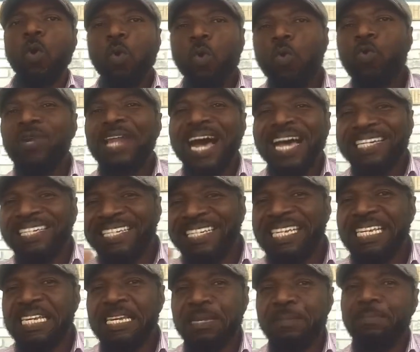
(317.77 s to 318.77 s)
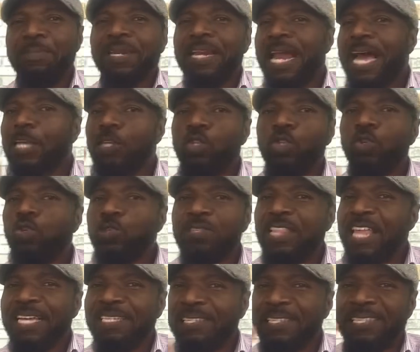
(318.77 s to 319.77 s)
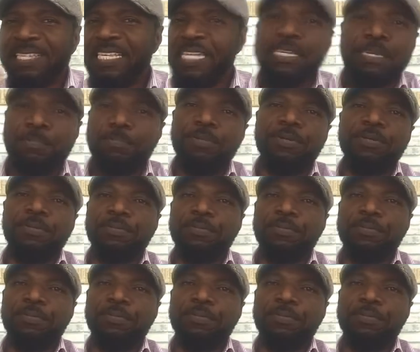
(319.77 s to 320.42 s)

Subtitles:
Una team na useless team.